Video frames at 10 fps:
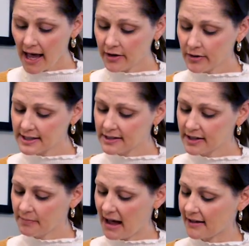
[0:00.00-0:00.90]
noticed looking
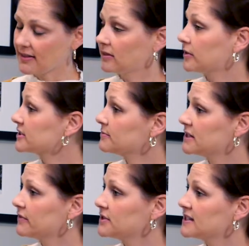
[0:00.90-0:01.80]
back that there are some
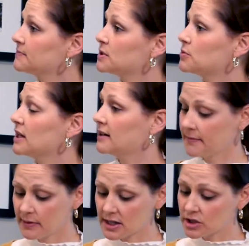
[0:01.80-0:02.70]
differences between
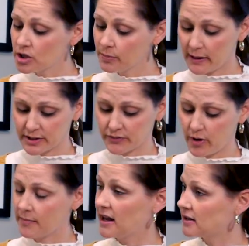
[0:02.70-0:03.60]
this new POLST
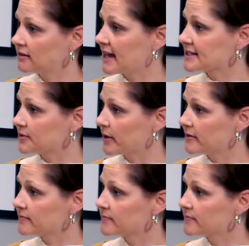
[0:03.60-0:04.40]
form and your last one.